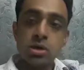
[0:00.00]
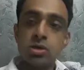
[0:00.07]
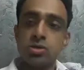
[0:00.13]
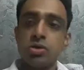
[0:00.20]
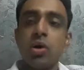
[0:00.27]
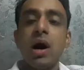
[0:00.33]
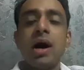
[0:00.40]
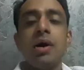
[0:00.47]

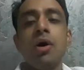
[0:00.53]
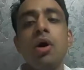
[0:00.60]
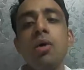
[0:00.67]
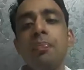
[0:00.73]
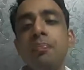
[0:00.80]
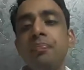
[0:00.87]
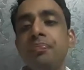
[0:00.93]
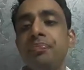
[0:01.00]
So I
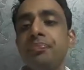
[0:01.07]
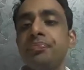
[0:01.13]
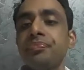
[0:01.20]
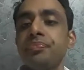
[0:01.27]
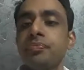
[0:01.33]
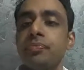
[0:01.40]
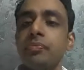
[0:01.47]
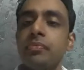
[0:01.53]
hope
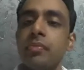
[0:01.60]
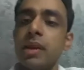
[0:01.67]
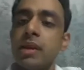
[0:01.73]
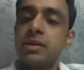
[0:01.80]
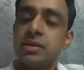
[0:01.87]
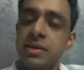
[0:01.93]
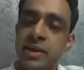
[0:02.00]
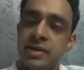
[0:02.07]

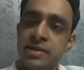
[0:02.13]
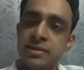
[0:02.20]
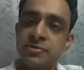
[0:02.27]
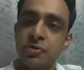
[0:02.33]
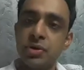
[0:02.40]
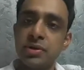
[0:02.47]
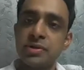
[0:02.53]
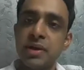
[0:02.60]

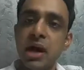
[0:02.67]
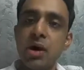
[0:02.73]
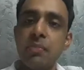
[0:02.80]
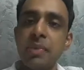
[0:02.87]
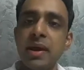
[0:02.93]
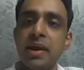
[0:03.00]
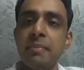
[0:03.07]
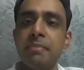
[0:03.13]
things would now
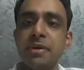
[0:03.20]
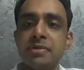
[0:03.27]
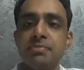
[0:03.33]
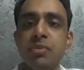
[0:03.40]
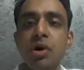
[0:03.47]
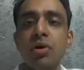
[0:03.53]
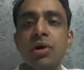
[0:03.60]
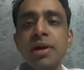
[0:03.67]
be a bit
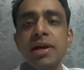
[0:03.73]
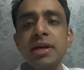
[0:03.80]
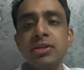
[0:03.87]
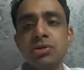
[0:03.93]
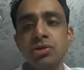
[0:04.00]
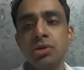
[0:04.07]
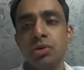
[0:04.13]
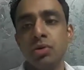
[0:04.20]
more clear
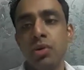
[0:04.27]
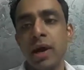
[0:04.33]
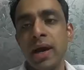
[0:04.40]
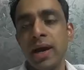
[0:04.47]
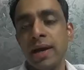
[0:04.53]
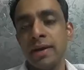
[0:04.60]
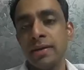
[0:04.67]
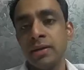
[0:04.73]
to you,
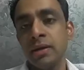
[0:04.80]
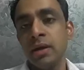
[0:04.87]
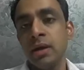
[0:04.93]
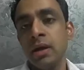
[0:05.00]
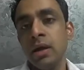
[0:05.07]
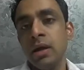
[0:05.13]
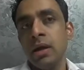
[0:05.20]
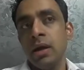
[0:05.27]
and
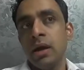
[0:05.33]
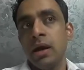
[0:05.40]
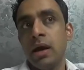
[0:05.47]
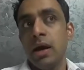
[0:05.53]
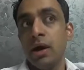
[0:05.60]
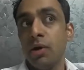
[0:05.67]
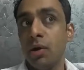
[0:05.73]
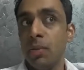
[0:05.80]

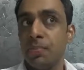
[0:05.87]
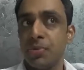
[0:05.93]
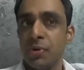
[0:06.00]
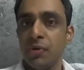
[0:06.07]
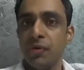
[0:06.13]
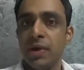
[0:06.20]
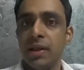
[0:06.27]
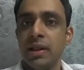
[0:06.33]
I hope
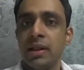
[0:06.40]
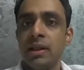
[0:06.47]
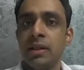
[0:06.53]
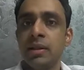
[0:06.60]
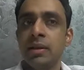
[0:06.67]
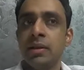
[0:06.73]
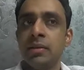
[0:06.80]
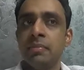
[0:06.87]
you
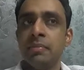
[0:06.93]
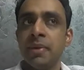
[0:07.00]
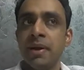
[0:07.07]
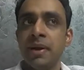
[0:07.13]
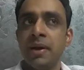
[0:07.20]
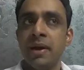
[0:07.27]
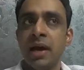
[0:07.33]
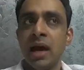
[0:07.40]
will
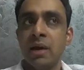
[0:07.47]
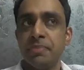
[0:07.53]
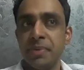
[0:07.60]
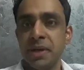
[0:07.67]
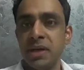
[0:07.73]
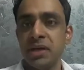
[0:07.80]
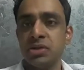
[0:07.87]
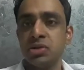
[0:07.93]
be
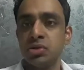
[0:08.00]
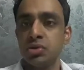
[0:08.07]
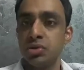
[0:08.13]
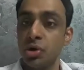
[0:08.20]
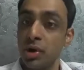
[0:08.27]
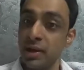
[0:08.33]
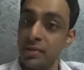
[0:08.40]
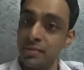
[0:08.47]
happy to
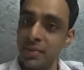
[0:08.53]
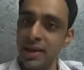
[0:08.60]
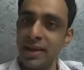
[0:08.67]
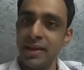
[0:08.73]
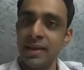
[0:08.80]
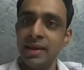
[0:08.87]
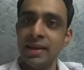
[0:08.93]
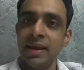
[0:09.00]
join
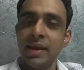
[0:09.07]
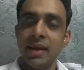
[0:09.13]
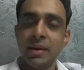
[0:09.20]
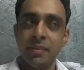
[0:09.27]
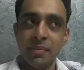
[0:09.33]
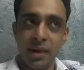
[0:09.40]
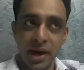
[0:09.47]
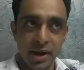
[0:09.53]
me,
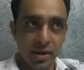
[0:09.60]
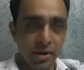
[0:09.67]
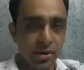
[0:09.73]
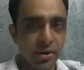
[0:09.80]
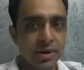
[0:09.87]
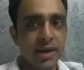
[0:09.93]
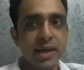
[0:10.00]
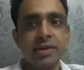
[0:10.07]
my
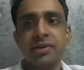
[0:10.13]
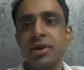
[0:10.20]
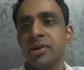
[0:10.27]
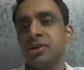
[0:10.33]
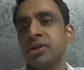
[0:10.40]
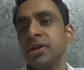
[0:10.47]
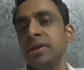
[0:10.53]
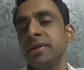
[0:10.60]

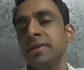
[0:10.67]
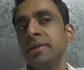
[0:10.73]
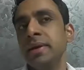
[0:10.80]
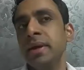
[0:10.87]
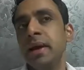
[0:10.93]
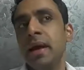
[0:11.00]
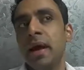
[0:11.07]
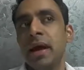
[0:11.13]
organization,
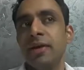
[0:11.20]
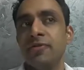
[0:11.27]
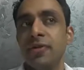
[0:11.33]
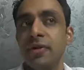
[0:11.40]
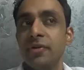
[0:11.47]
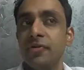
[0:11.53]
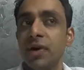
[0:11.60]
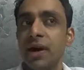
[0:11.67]
and
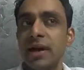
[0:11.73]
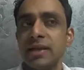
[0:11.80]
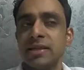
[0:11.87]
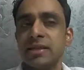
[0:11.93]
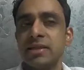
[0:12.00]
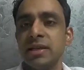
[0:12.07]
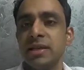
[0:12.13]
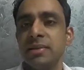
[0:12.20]
we will work as
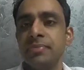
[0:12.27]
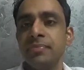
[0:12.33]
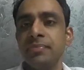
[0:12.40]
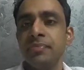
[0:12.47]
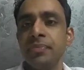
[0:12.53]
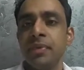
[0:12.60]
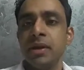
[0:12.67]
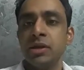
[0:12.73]
a team
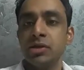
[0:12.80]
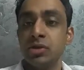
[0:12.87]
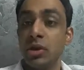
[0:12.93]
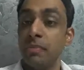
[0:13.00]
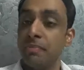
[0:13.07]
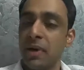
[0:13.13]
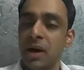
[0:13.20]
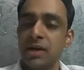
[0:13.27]
to
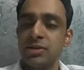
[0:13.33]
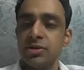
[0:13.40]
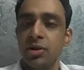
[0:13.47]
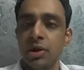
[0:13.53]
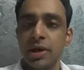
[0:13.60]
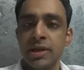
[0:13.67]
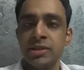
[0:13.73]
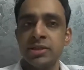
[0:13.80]
impart
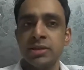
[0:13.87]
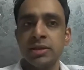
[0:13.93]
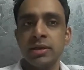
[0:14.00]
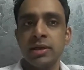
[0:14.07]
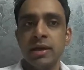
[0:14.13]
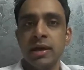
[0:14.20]
knowledge.